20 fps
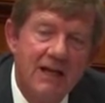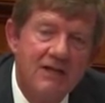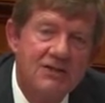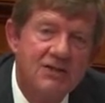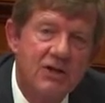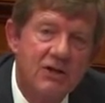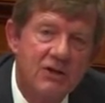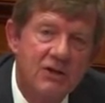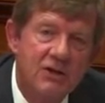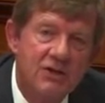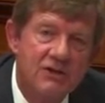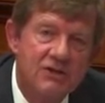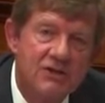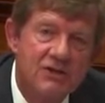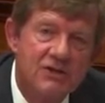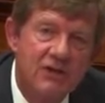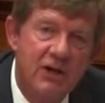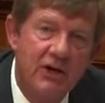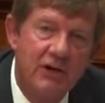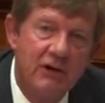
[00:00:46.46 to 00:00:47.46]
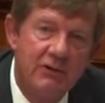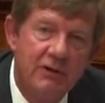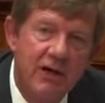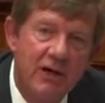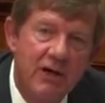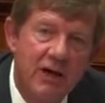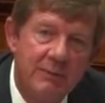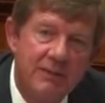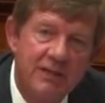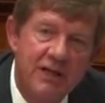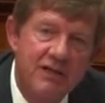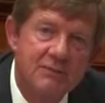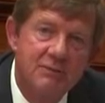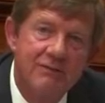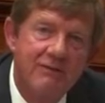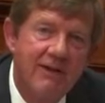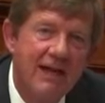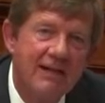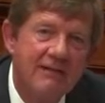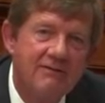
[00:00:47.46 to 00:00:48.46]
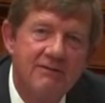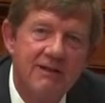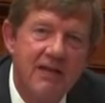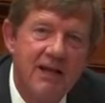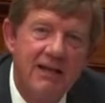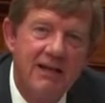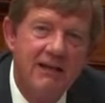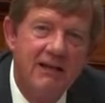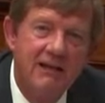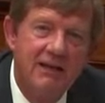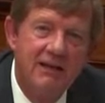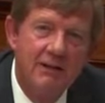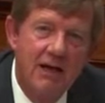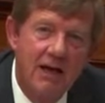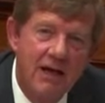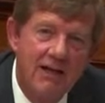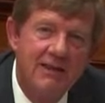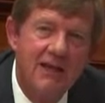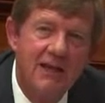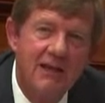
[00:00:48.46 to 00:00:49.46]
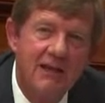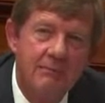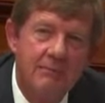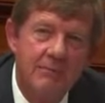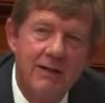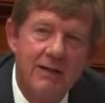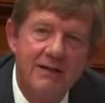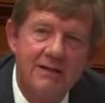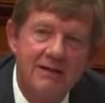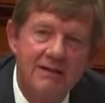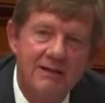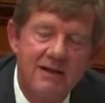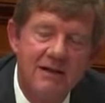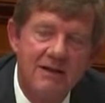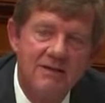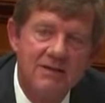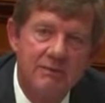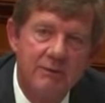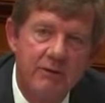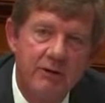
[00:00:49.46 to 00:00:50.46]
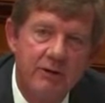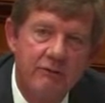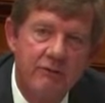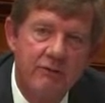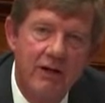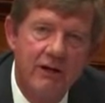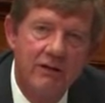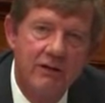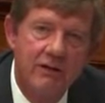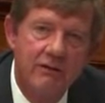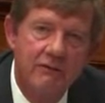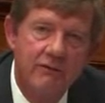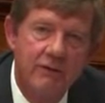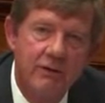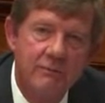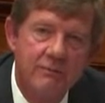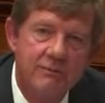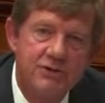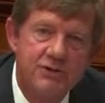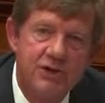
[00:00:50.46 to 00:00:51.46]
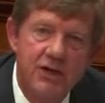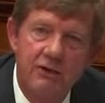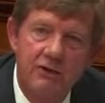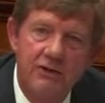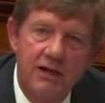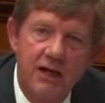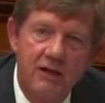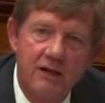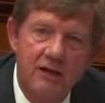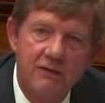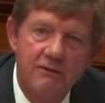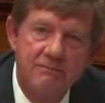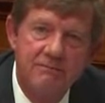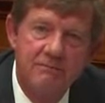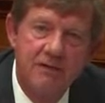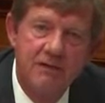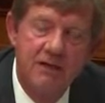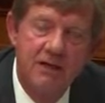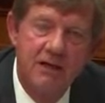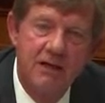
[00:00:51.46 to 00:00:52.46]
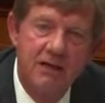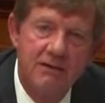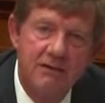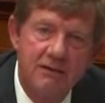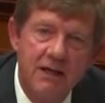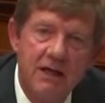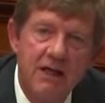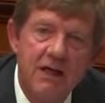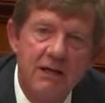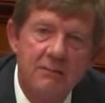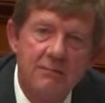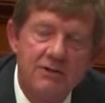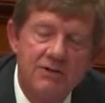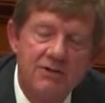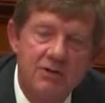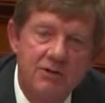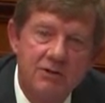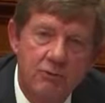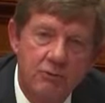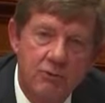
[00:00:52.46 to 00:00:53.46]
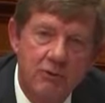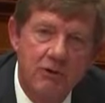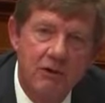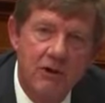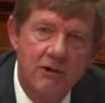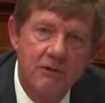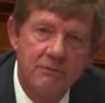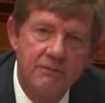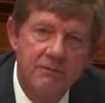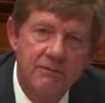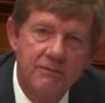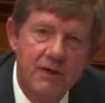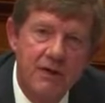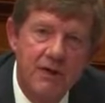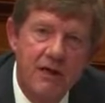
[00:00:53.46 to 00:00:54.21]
Is there concern, because we've had, I think, abundant testimony, frankly, from Chair Yellen, Mr. Trillo,